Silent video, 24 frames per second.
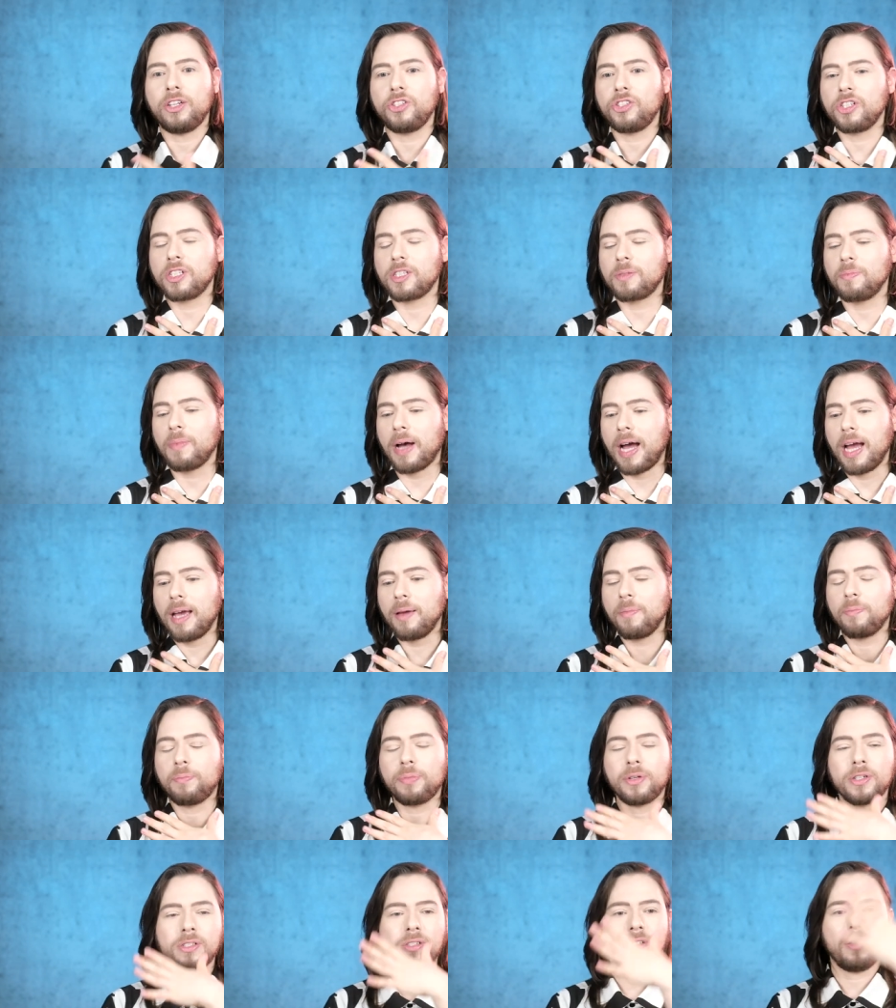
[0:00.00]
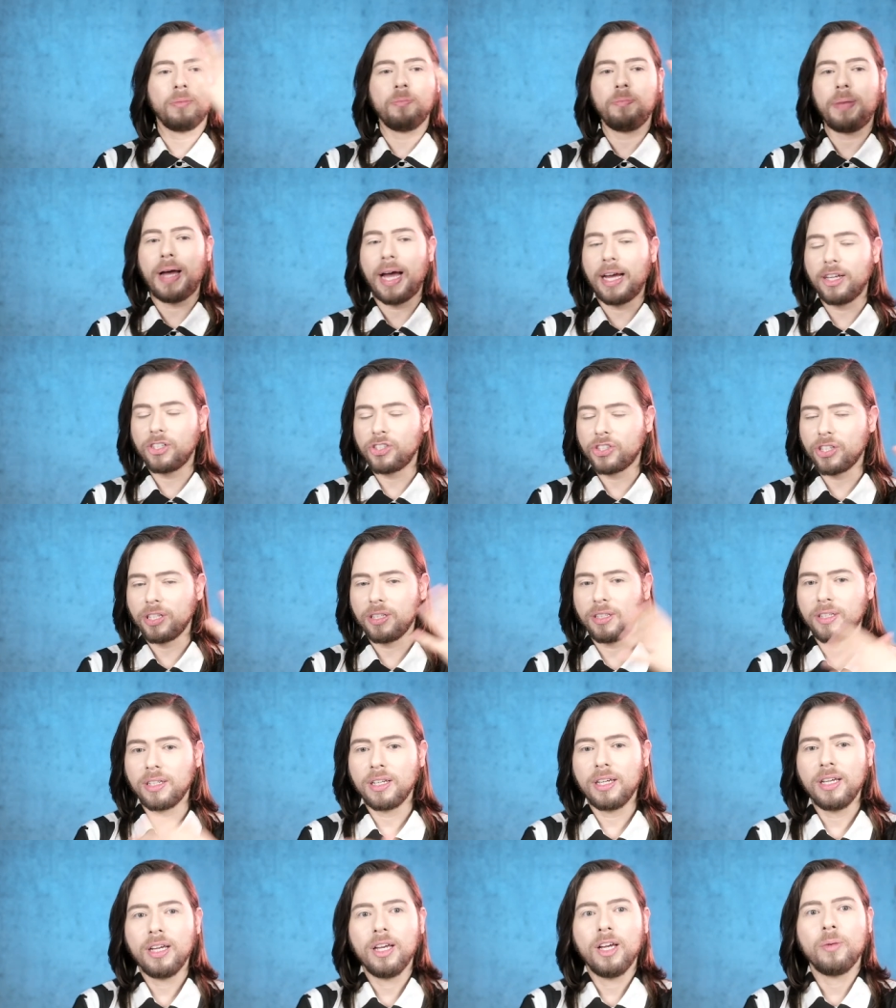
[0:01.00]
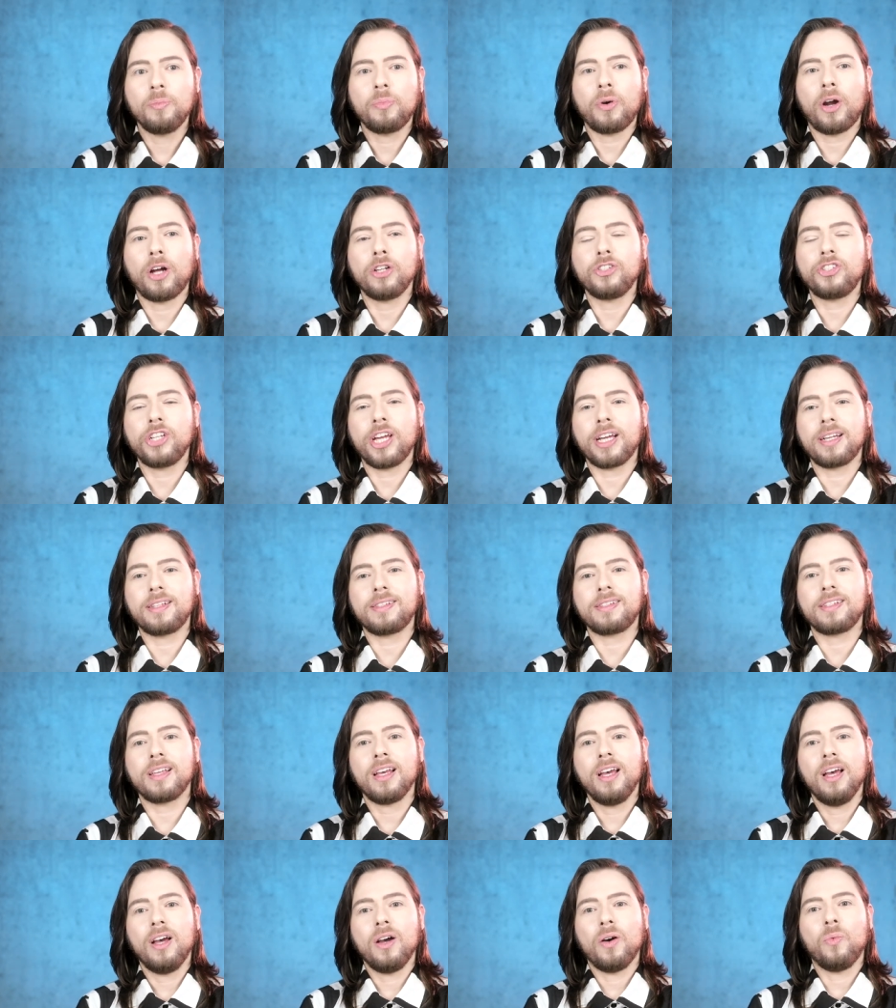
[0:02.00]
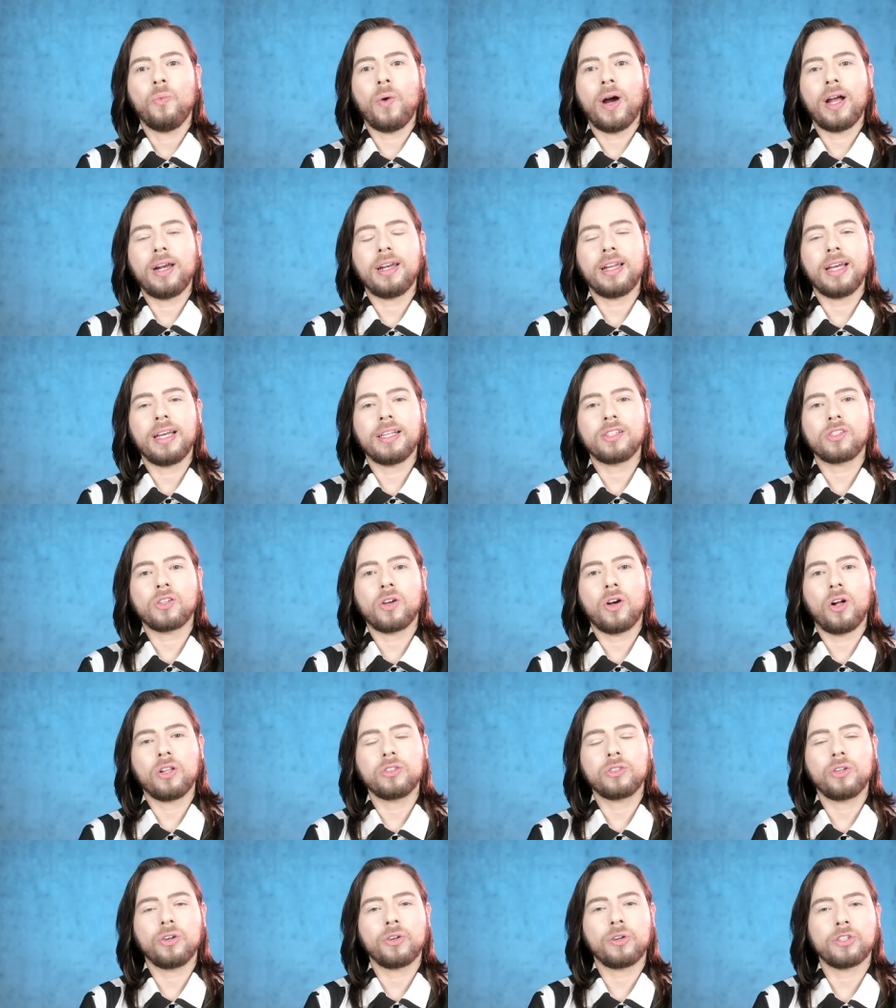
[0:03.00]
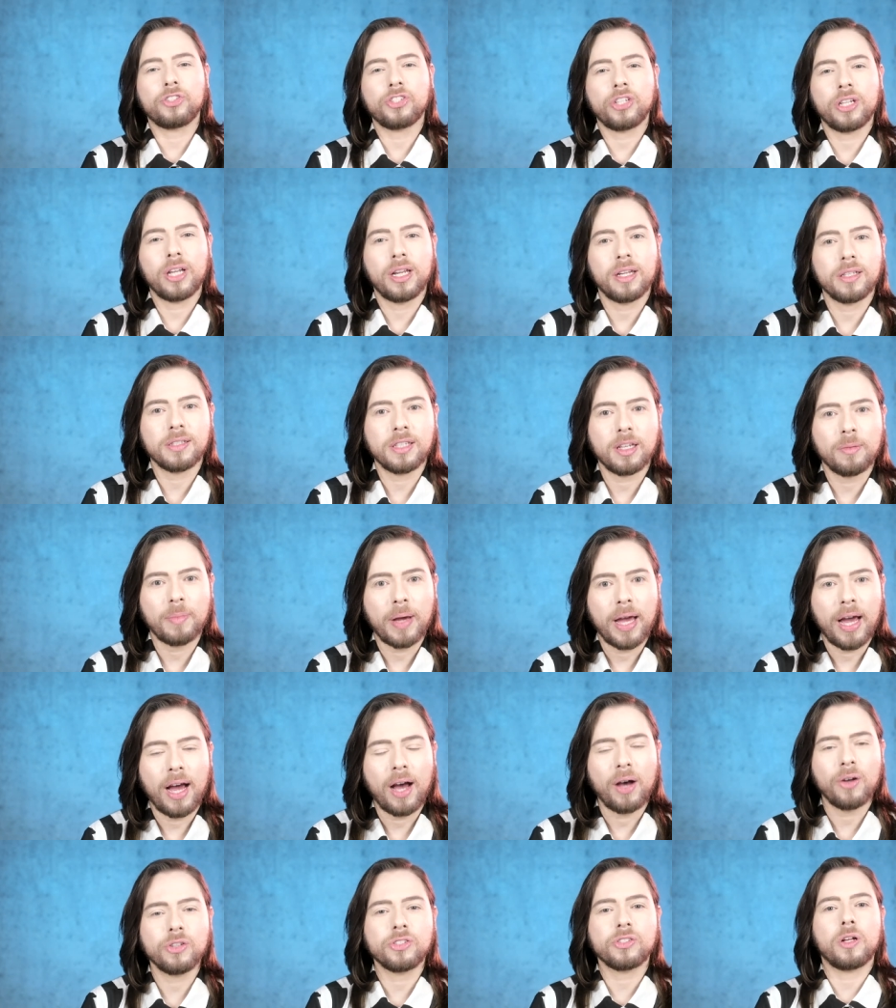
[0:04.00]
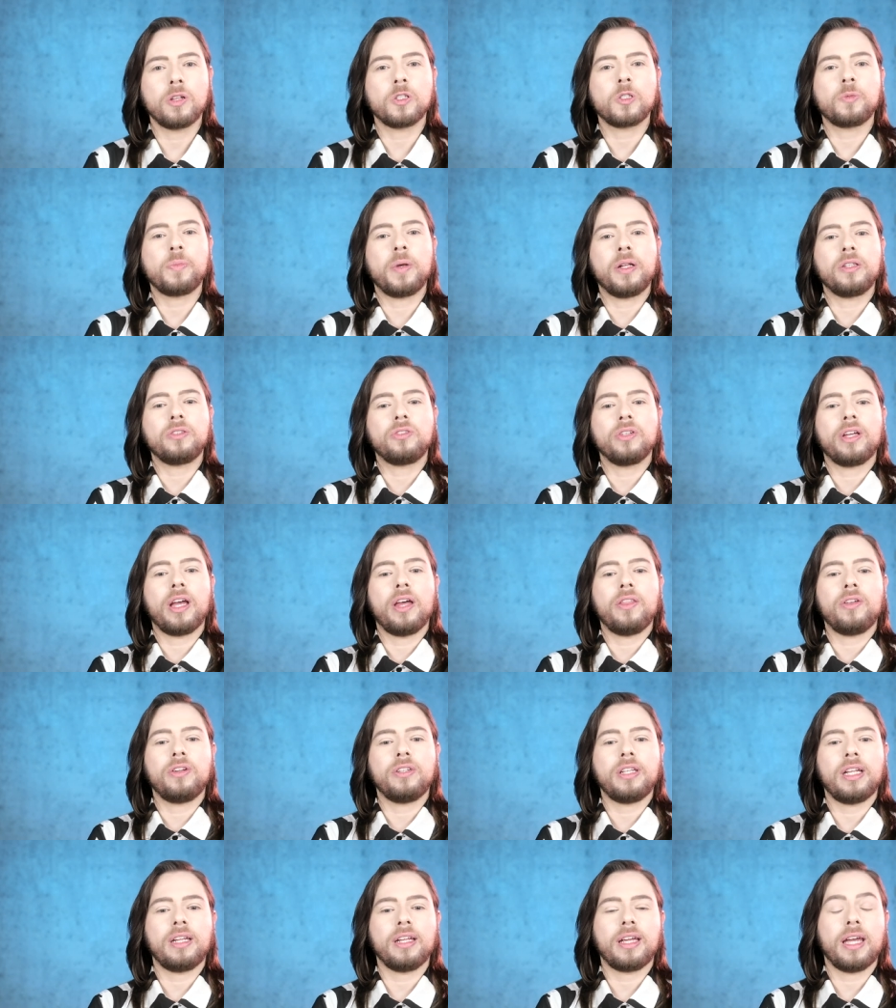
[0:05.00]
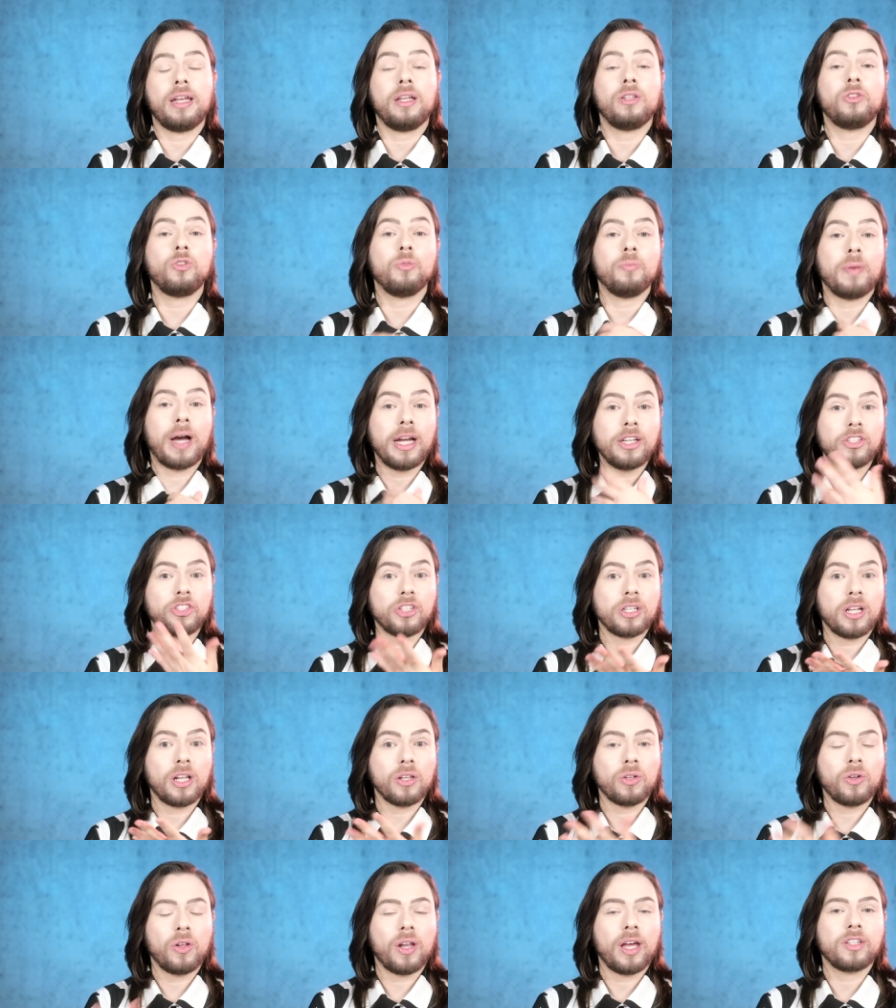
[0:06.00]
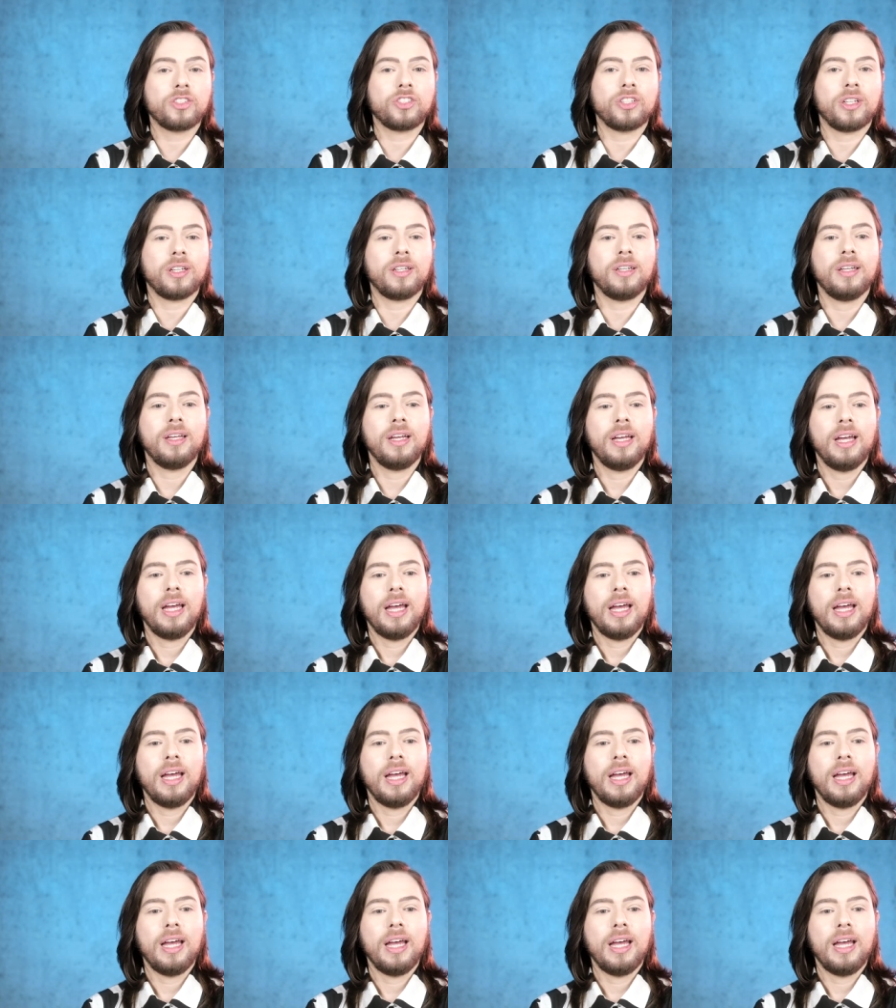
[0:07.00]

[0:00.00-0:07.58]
They're just my personal passion projects. One is called Coco Chanel Is In My House, all spelled together, dedicated to my Chanel collection.